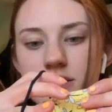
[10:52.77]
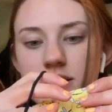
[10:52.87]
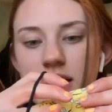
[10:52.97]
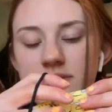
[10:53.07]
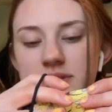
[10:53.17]

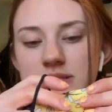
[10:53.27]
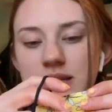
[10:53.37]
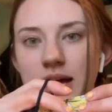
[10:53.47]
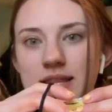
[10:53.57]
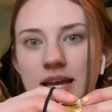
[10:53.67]
kind of
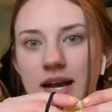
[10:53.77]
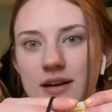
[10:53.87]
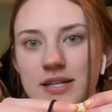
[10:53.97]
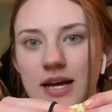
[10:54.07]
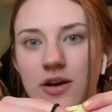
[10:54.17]
slide the hair
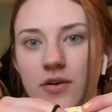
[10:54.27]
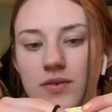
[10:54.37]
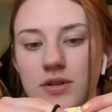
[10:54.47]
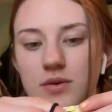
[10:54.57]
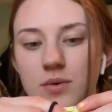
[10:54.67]
tie over
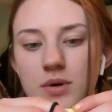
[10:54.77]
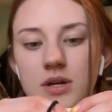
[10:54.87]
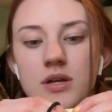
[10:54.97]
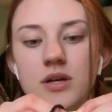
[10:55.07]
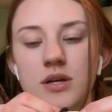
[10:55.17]
the
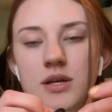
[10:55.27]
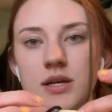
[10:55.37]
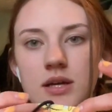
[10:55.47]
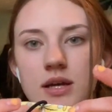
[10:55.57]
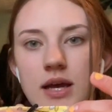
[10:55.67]
corner,
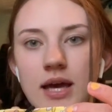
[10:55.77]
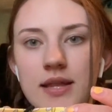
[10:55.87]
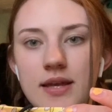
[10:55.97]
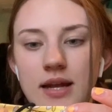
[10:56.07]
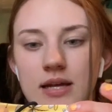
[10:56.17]
and
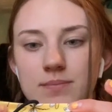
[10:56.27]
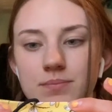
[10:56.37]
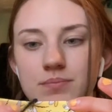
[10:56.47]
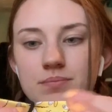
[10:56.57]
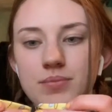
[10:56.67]
then I
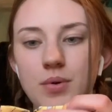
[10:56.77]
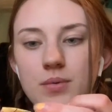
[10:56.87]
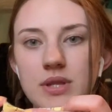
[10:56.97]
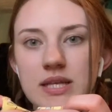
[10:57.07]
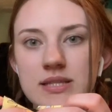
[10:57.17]
pull
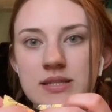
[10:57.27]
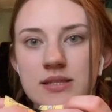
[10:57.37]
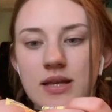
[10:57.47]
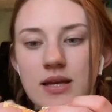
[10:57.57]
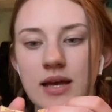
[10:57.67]
these
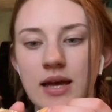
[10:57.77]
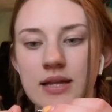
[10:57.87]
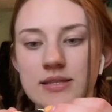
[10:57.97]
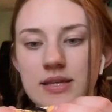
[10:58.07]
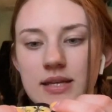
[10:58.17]

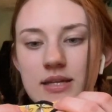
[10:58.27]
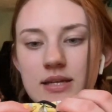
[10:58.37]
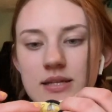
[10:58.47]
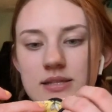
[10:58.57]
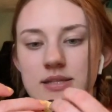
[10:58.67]
ends like
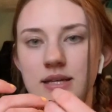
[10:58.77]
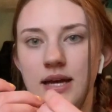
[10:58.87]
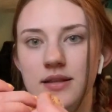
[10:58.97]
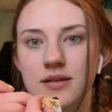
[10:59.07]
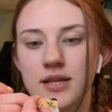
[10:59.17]

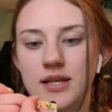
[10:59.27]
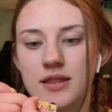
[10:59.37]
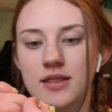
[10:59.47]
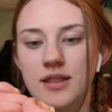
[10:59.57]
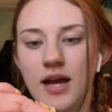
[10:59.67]
together like
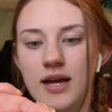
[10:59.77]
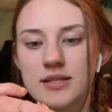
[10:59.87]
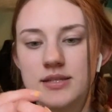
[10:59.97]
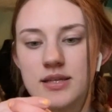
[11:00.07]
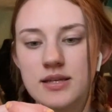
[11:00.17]
that.